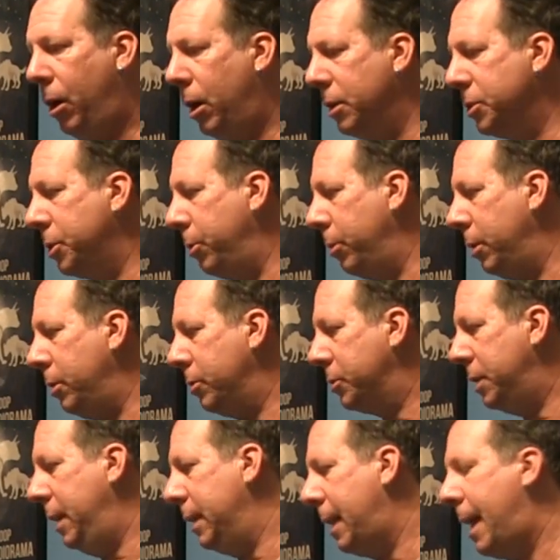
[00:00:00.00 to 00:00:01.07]
Also, you'll
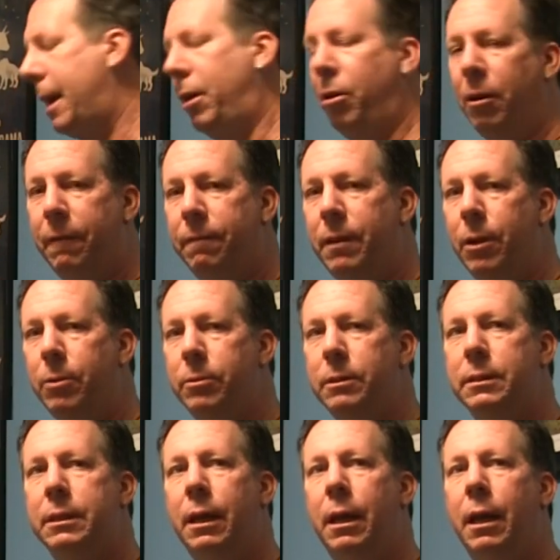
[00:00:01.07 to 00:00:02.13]
see a lot of earth
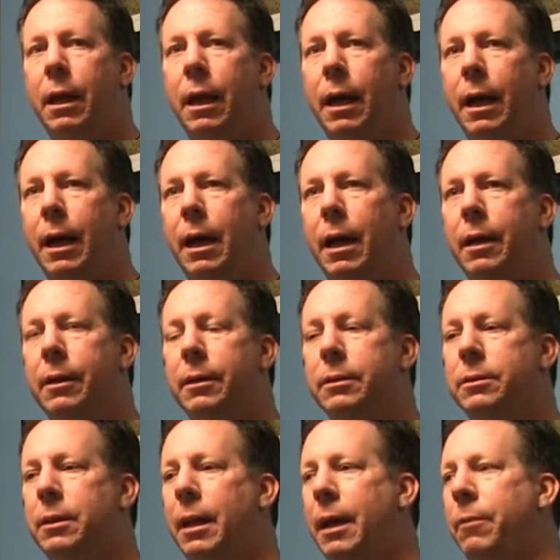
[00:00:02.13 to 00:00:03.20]
tones.
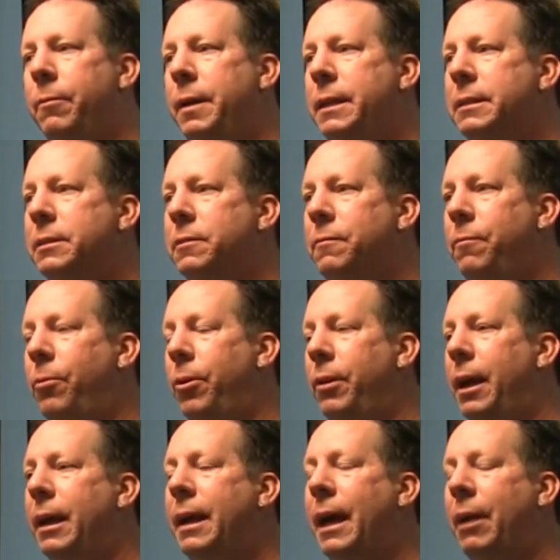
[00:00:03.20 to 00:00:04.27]
There's a lot of reasons for
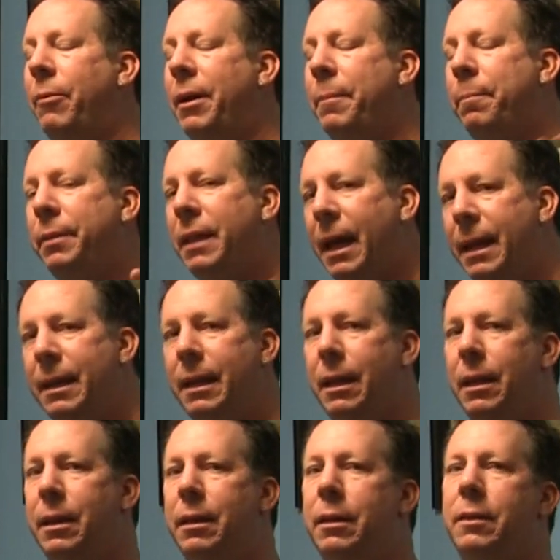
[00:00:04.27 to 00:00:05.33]
that. You kind of want to blend
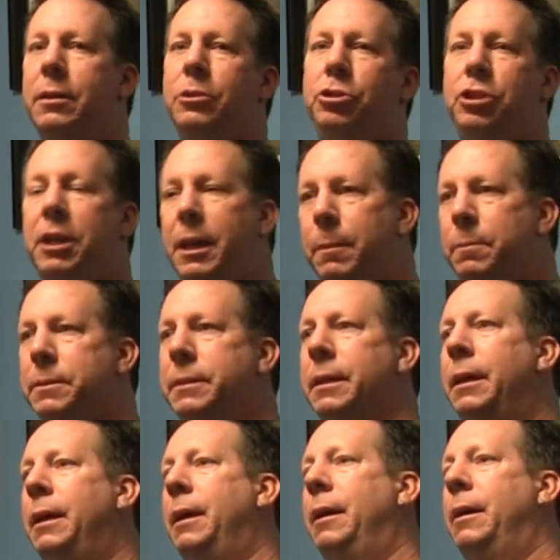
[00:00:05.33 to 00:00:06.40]
in.
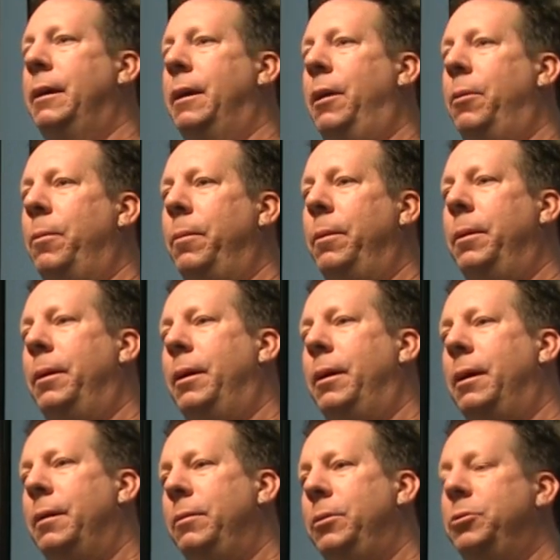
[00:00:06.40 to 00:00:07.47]
Jeeps
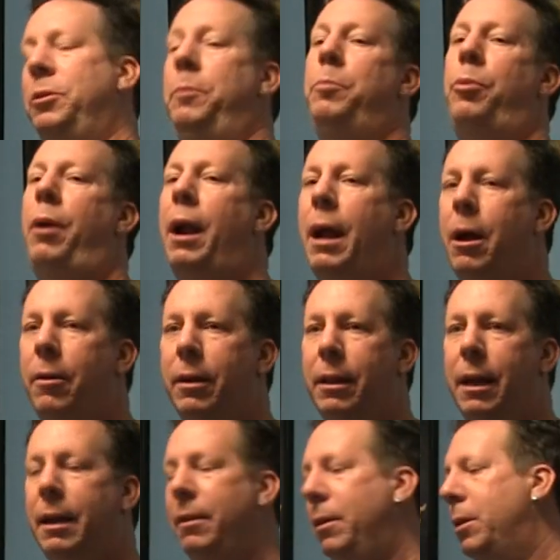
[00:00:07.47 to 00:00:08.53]
are usually brown. A
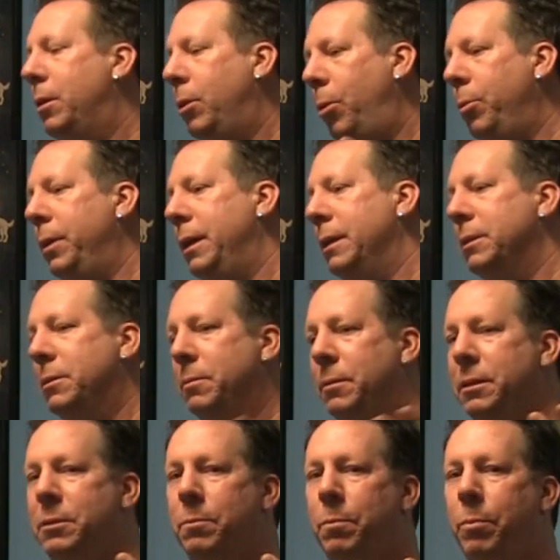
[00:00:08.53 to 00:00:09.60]
lot of the clothing
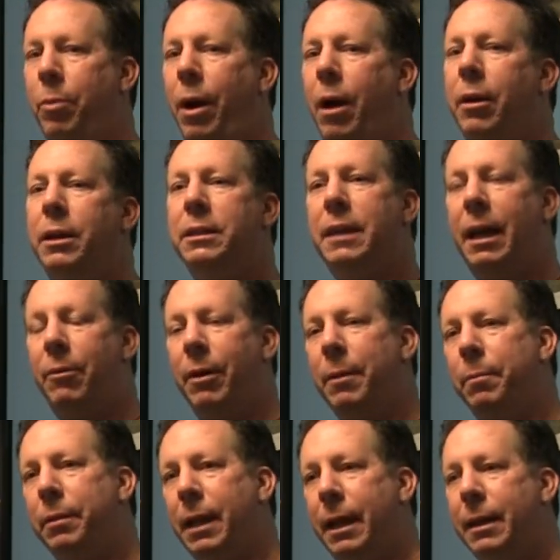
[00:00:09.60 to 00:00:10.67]
is brown. You just kind of
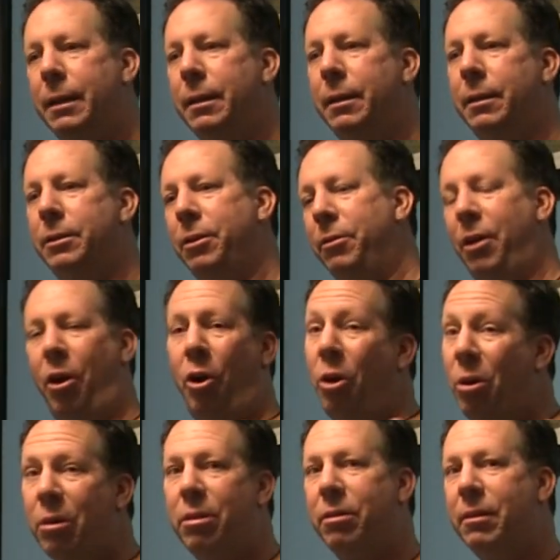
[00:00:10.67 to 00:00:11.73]
want to blend into the
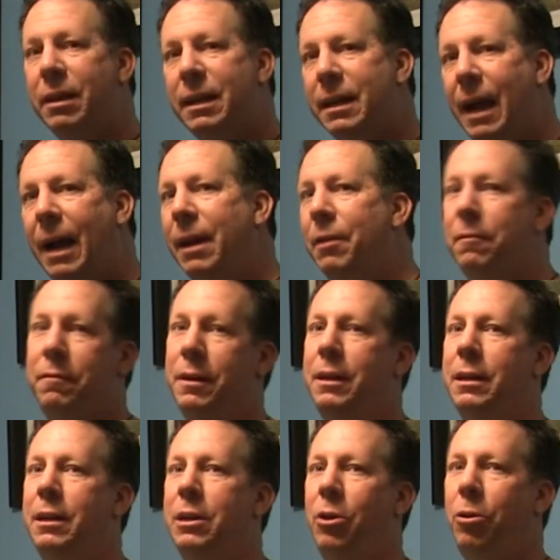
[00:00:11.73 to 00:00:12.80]
earth, kind of
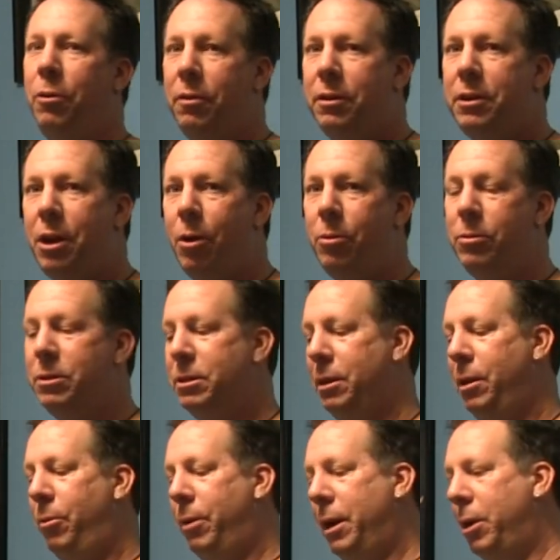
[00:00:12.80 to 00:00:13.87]
earth tones.
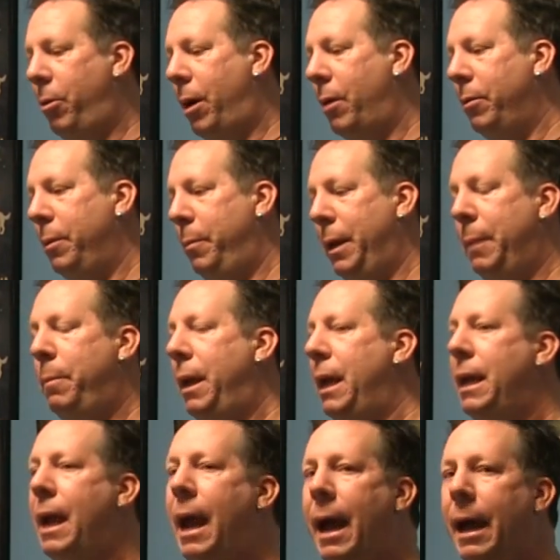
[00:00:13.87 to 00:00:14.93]
You don't want to go out with a big
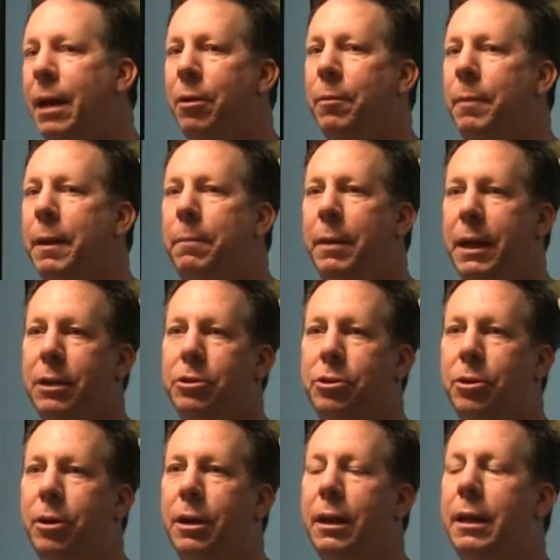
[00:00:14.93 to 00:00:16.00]
pink hat or a big pink
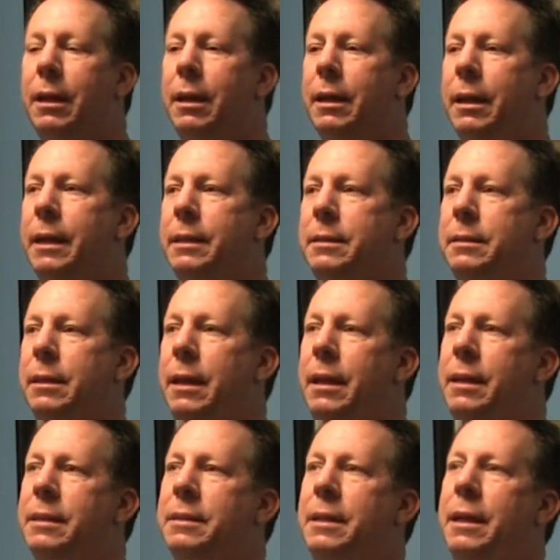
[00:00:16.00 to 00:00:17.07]
shirt.
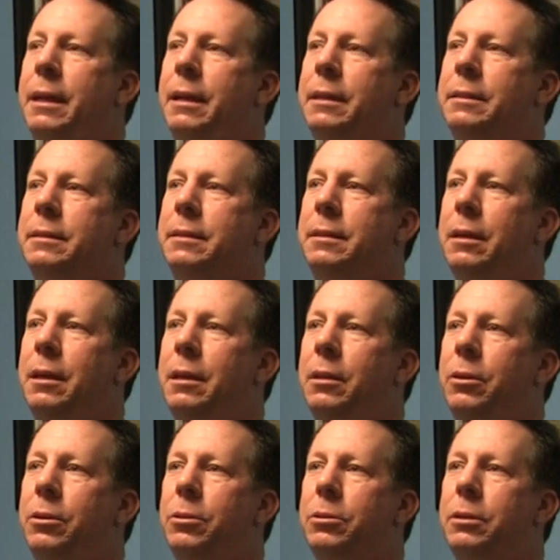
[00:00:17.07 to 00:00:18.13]
It gets a
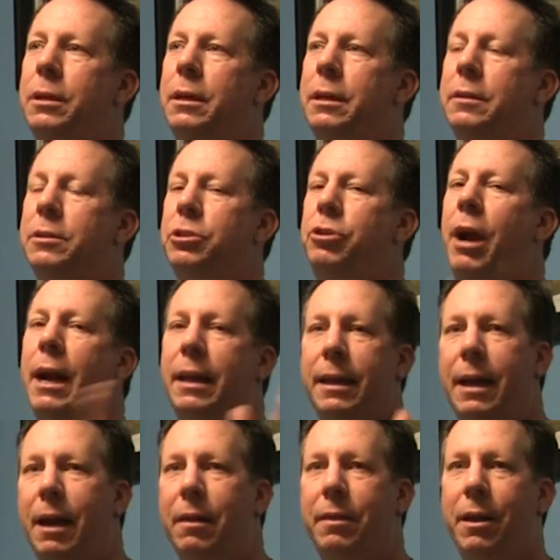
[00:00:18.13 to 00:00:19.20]
little
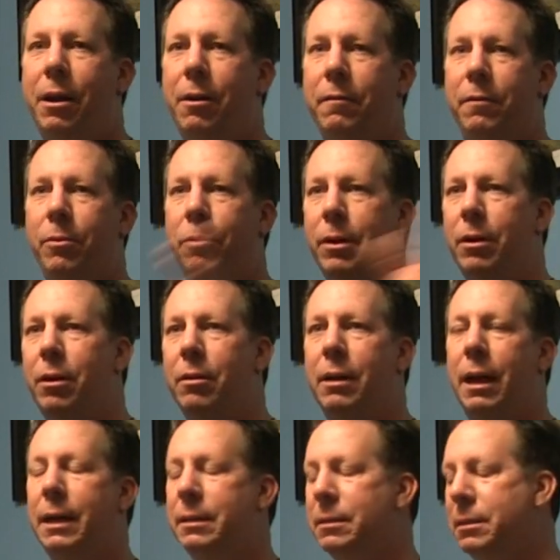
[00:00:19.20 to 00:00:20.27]
distracting out there if you're wearing all
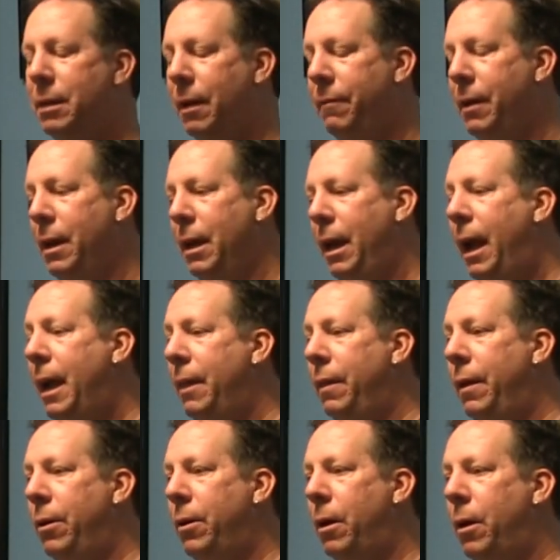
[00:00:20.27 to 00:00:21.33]
kinds of stuff. And
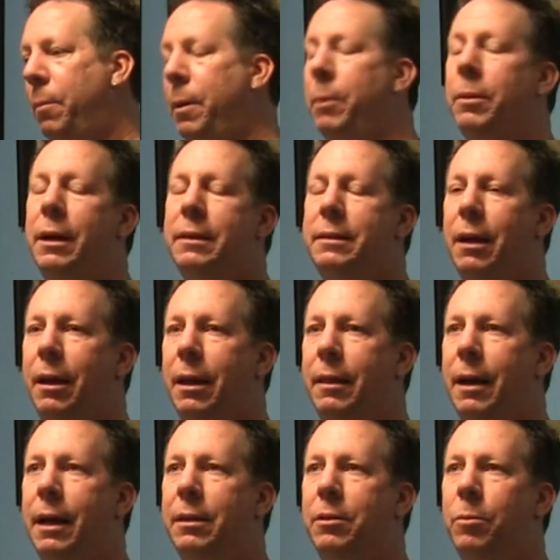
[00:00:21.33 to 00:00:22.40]
there are people that tell you
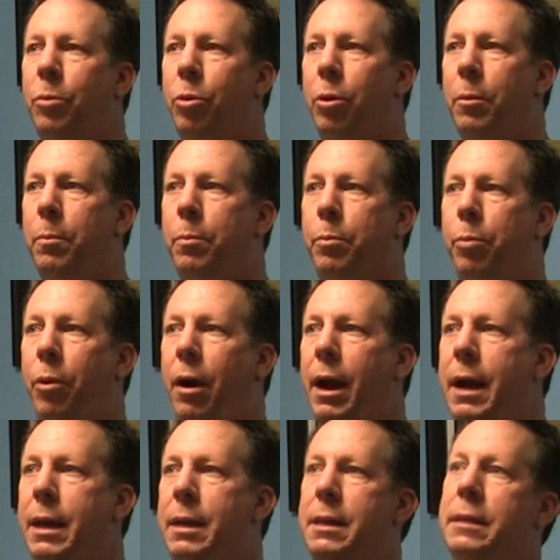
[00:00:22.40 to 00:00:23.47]
that the more
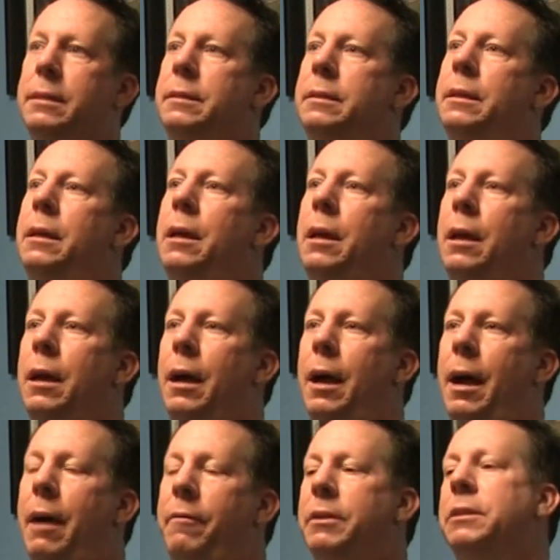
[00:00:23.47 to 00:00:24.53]
brightness,
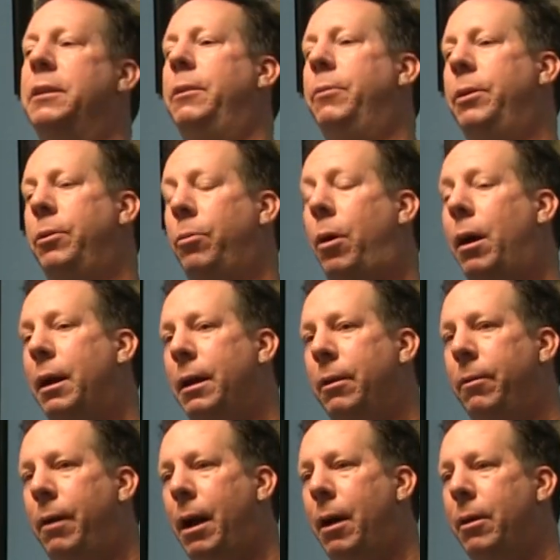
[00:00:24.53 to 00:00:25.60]
obviously when you're
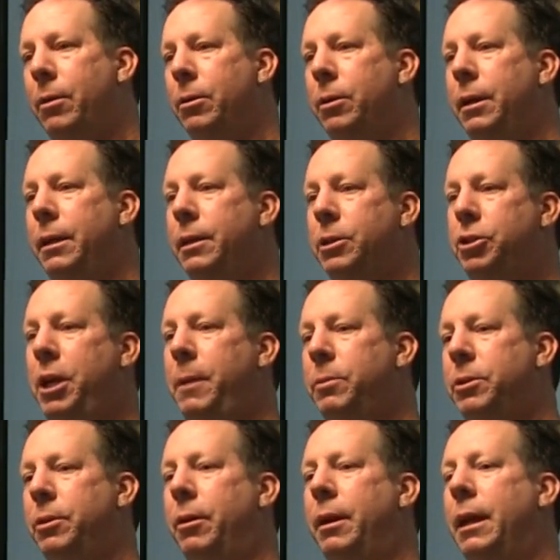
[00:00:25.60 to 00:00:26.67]
walking around or in the
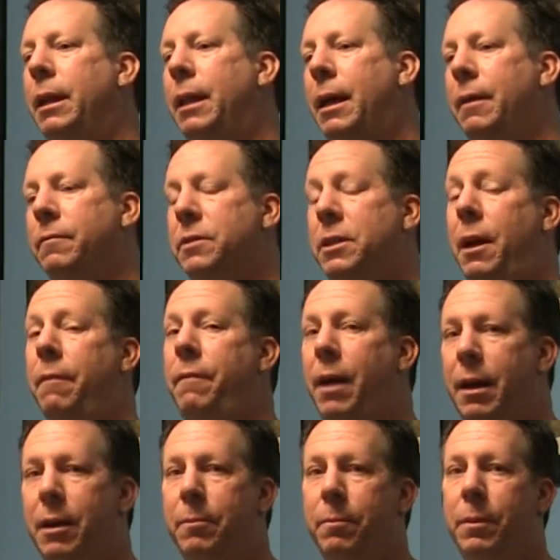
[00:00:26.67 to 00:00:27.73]
Jeeps, you're going to get a lot of stuff
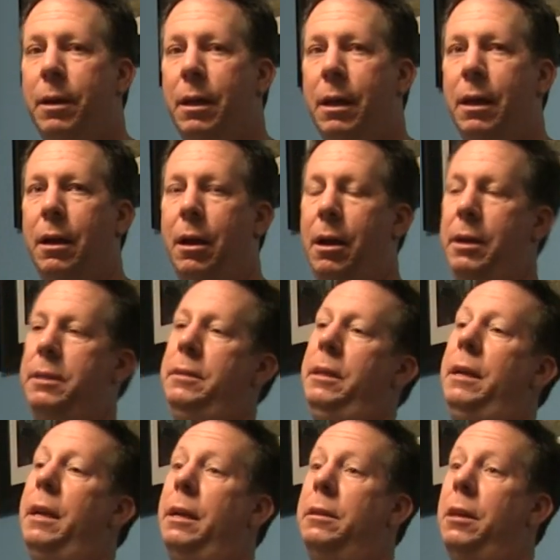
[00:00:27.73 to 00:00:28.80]
on them because
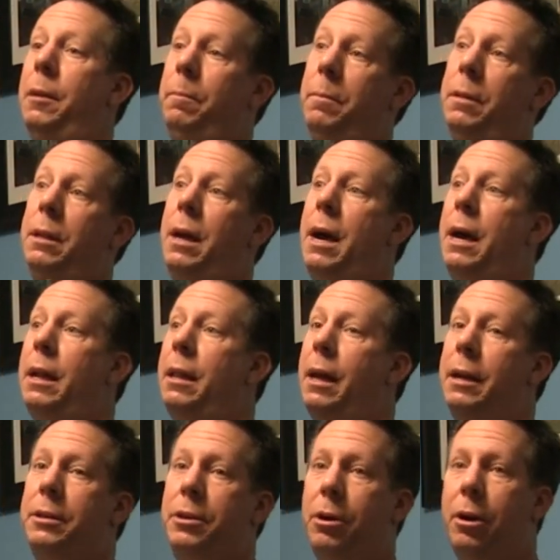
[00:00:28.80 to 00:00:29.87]
it kicks up a
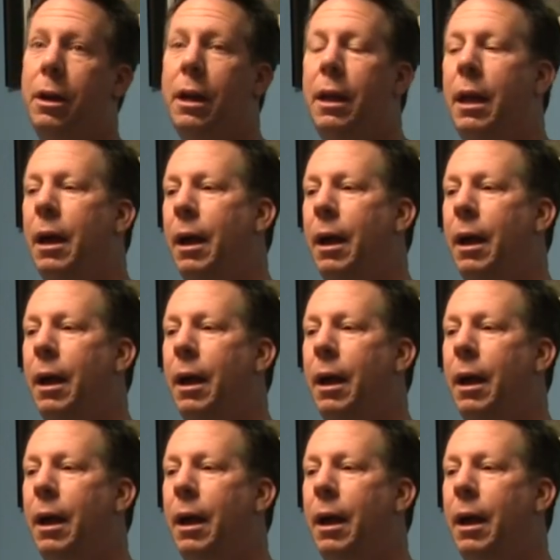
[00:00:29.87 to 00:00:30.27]
lot of dirt.